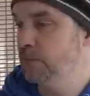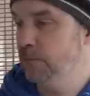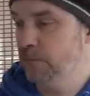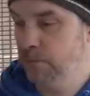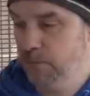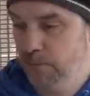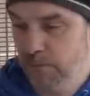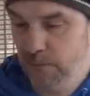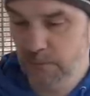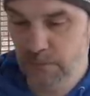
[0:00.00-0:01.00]

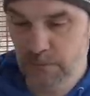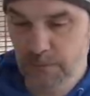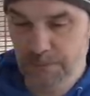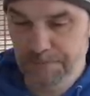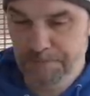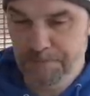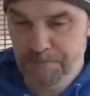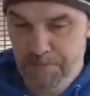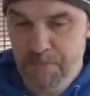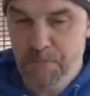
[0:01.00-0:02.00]

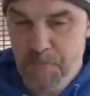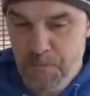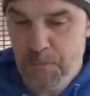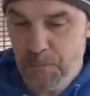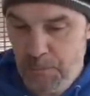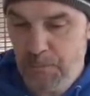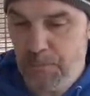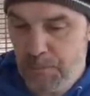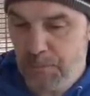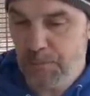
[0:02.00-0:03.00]

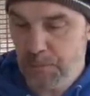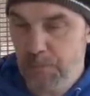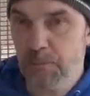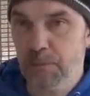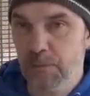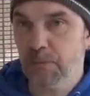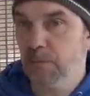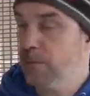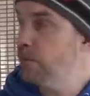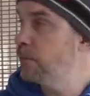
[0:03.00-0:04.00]

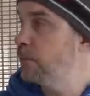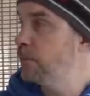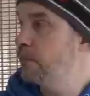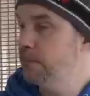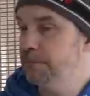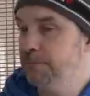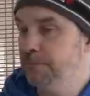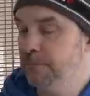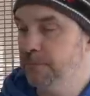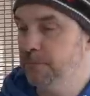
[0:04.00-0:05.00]

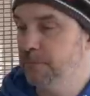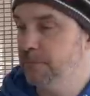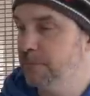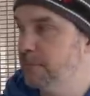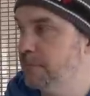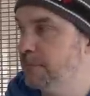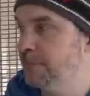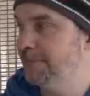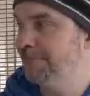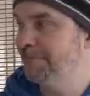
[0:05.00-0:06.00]

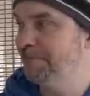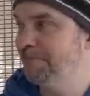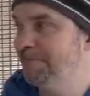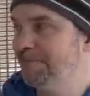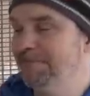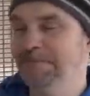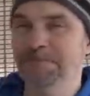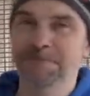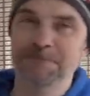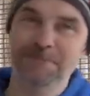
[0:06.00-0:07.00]

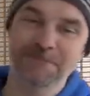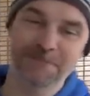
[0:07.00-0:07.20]
No words are spoken by the person on screen.